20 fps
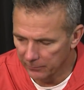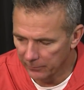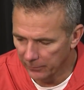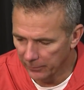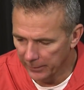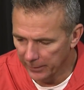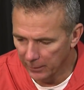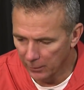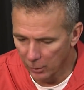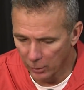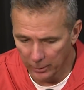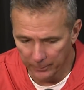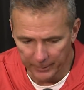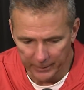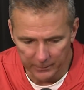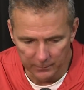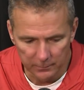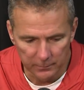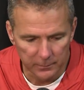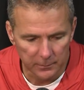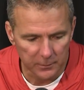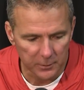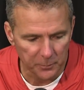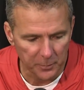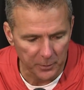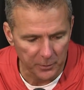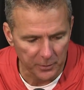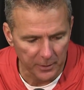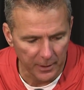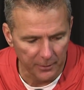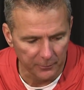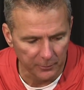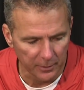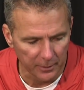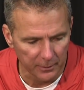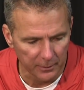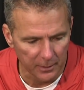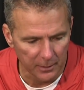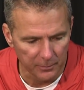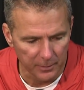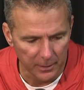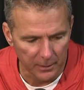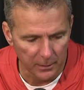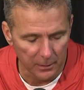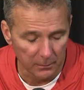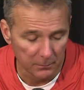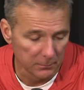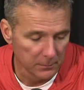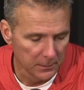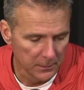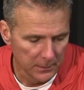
very alarming, especially after I thought we had our.